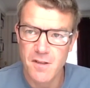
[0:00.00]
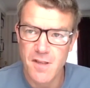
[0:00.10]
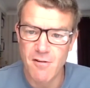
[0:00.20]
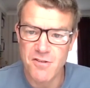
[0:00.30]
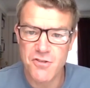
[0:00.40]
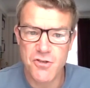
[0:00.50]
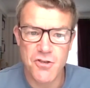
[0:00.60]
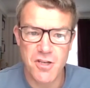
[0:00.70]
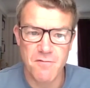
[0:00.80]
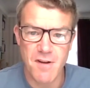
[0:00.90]
their
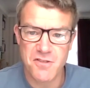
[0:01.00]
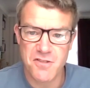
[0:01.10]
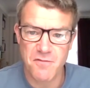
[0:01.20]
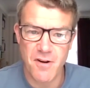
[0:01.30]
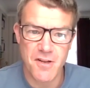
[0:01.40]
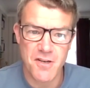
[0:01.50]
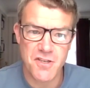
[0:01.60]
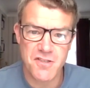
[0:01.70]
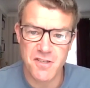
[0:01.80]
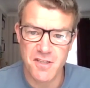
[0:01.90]
institutional investors are very
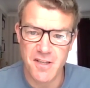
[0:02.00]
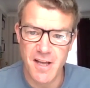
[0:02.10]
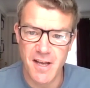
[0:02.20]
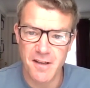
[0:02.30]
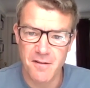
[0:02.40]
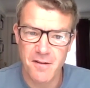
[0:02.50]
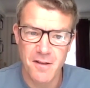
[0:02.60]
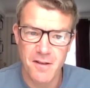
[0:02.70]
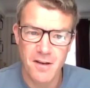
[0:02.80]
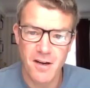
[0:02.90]
interested in their
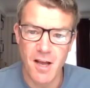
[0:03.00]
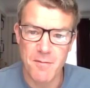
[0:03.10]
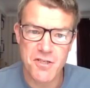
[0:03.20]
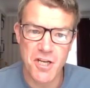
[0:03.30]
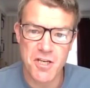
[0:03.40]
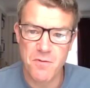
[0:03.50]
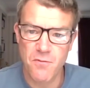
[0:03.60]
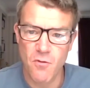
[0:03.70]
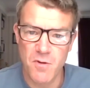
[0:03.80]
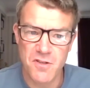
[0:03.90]
climate change
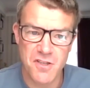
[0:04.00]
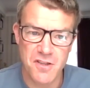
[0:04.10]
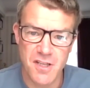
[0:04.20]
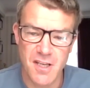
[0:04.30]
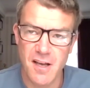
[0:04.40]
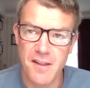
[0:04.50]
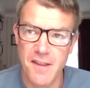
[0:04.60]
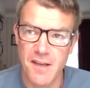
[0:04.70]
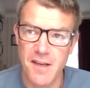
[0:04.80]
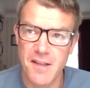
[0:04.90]
performance and the,
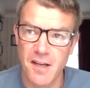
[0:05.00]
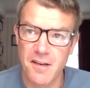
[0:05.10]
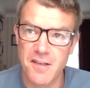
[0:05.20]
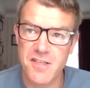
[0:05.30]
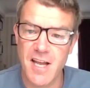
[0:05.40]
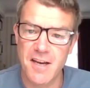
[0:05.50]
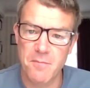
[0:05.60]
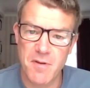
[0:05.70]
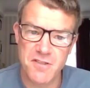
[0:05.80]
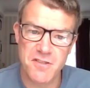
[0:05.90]
the, the
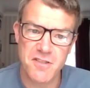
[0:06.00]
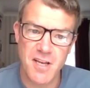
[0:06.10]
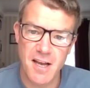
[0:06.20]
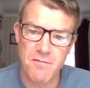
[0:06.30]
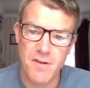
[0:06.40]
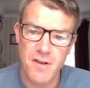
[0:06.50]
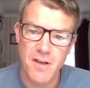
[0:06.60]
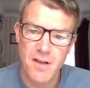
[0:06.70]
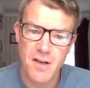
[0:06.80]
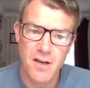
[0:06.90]
understanding businesses have
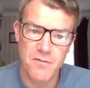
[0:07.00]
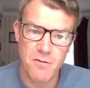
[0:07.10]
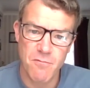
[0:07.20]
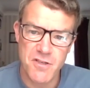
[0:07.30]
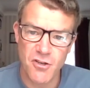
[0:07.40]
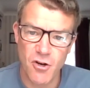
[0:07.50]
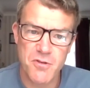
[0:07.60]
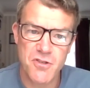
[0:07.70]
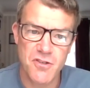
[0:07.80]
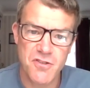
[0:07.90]
of the risk and
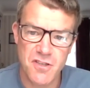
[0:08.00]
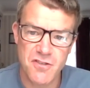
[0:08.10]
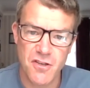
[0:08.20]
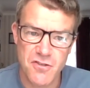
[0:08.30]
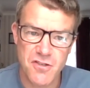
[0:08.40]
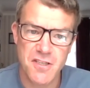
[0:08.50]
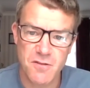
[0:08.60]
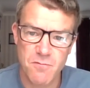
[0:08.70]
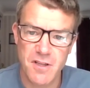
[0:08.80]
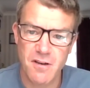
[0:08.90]
opportunity
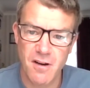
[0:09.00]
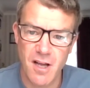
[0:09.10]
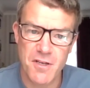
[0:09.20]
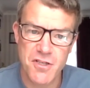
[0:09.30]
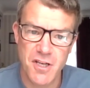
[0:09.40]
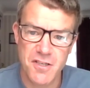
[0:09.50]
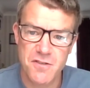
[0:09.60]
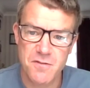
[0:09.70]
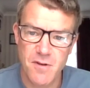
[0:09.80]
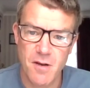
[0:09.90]
associated with climate
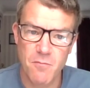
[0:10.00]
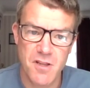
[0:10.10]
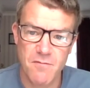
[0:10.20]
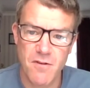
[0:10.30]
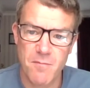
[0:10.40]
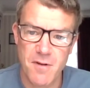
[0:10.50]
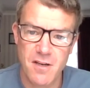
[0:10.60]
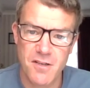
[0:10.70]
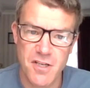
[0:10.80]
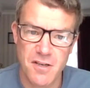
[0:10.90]
change and with mm. the environmental
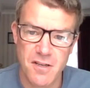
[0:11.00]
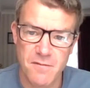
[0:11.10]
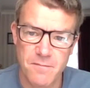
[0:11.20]
agenda.